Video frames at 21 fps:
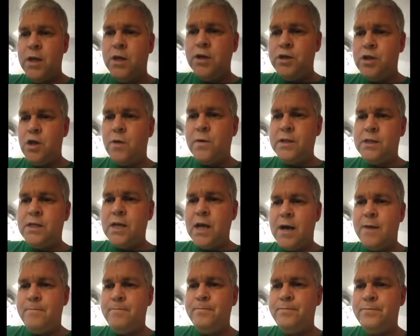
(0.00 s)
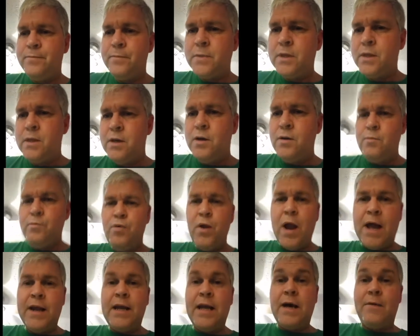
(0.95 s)
So it's
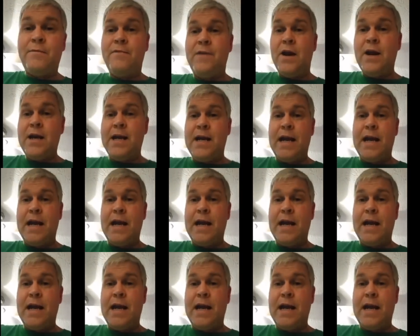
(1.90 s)
browning up very